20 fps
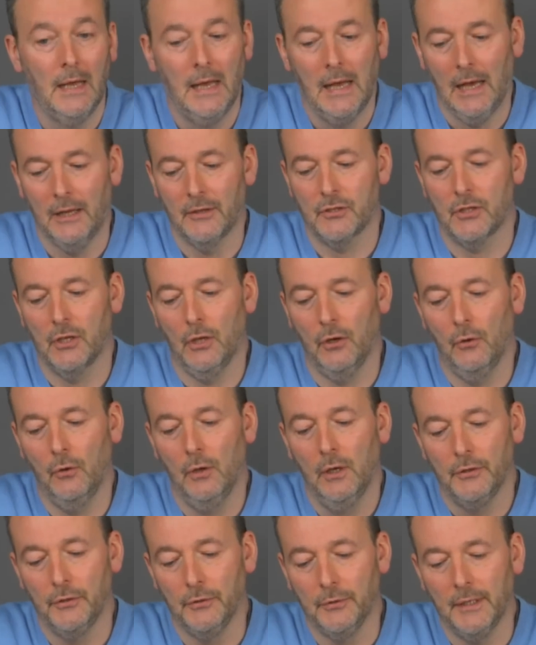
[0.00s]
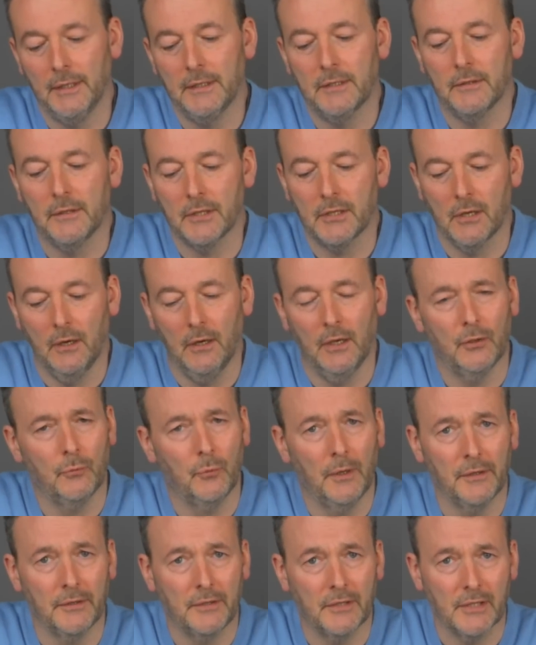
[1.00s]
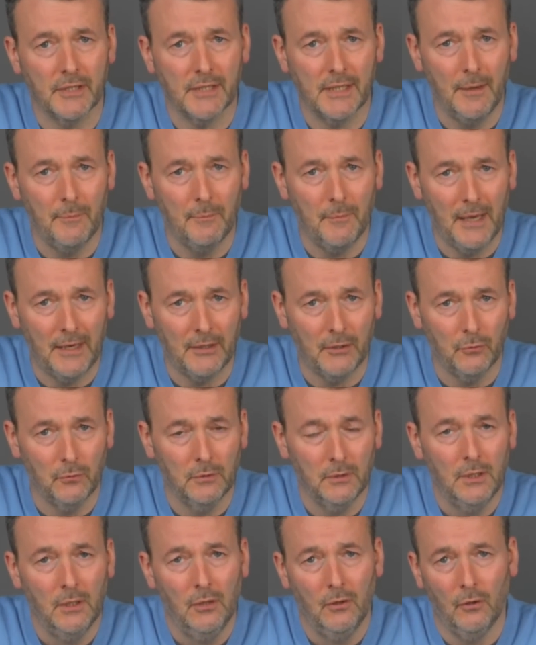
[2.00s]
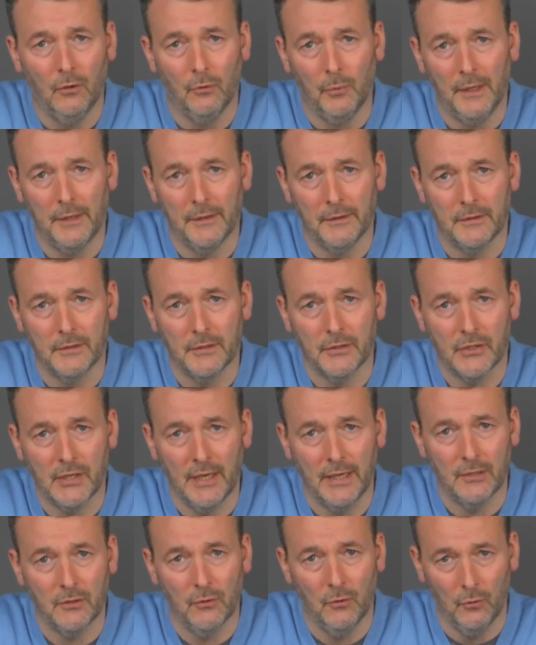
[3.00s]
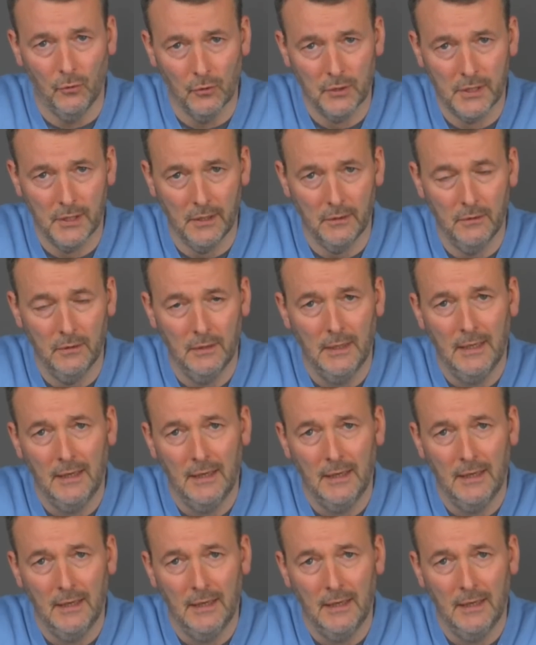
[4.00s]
And so you need to decide whether to set manual or whether to set auto.